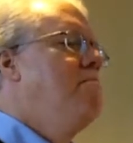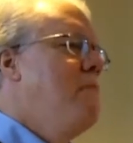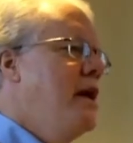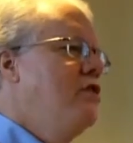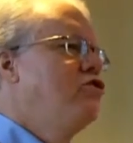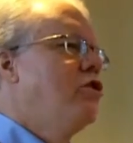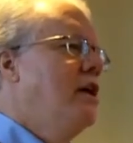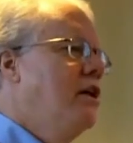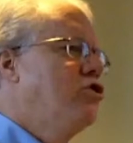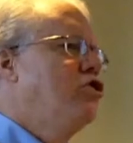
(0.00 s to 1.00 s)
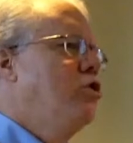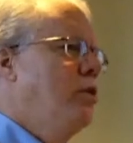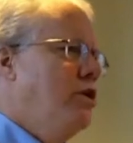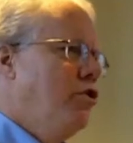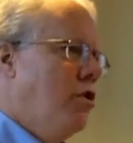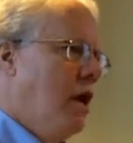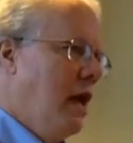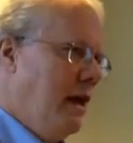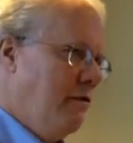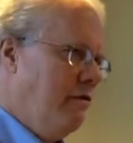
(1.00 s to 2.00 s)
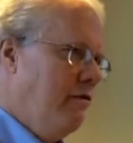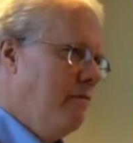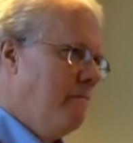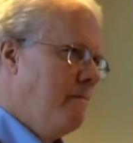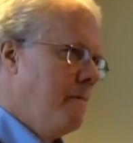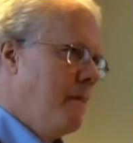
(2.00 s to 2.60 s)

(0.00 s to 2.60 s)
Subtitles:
a major issue in your life.